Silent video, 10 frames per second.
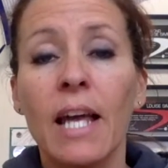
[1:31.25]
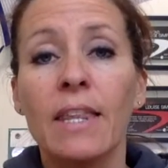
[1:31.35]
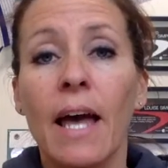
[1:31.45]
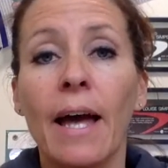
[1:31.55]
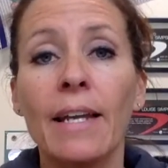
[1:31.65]

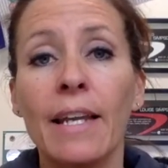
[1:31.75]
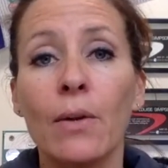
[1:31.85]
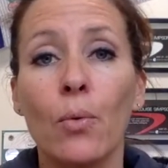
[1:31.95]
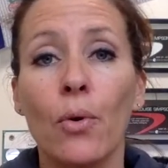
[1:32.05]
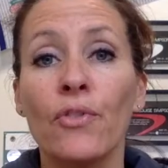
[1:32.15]
That
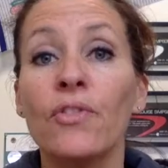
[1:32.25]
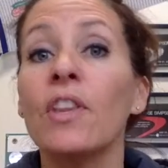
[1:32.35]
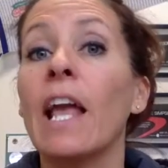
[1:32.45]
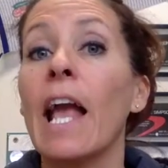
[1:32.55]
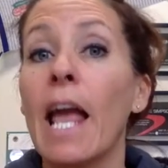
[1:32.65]
equals
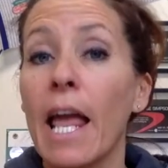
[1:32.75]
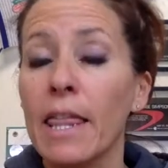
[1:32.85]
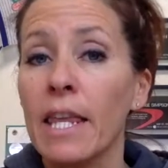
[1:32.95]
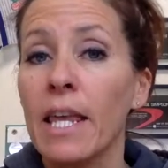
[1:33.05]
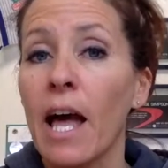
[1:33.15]

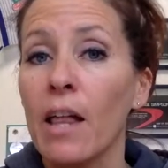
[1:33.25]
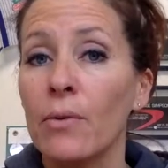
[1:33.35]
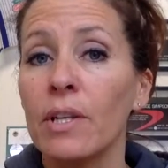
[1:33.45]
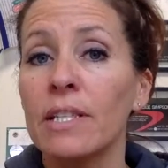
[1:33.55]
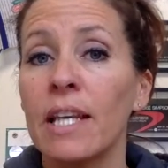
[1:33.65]
the
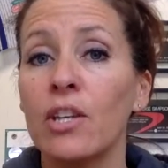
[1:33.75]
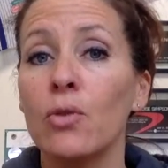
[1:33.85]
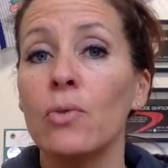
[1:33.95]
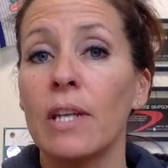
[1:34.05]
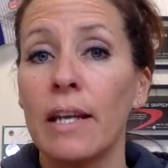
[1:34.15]
calorie intake
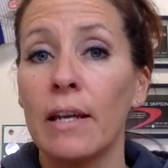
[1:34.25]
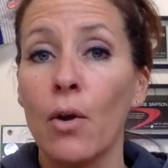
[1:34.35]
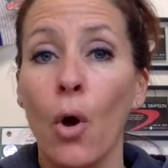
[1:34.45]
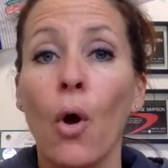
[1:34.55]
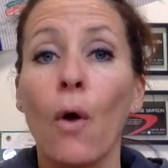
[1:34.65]
you need